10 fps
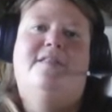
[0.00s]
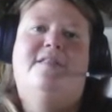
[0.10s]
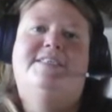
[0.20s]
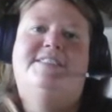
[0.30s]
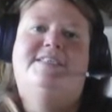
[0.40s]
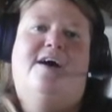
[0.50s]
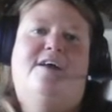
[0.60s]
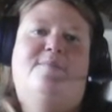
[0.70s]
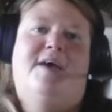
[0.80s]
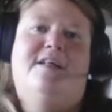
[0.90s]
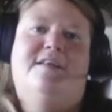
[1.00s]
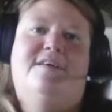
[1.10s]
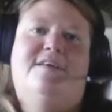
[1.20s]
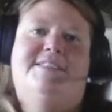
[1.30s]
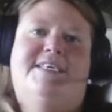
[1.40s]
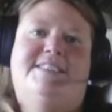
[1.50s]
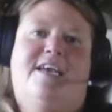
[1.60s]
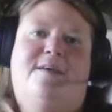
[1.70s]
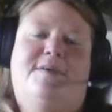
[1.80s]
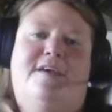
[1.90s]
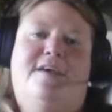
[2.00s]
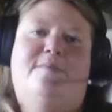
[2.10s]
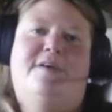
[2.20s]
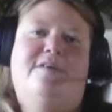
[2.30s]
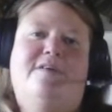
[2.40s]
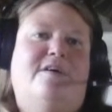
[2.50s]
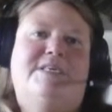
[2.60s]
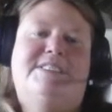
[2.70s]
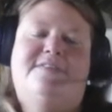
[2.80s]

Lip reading: This is automatically, it says APA up here, it always